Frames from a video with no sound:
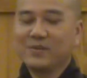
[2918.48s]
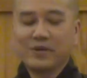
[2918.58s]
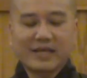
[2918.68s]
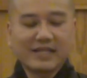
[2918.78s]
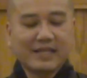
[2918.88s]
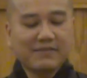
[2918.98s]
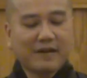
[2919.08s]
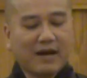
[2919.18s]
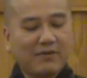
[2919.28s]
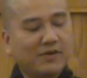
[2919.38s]
We can
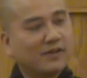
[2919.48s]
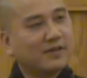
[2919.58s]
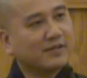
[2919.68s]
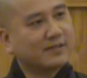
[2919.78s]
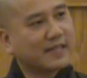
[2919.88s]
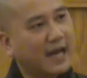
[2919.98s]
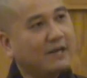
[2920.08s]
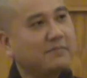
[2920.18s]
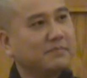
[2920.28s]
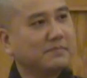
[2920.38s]
give our
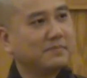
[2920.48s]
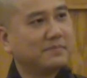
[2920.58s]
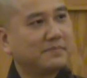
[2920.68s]
time.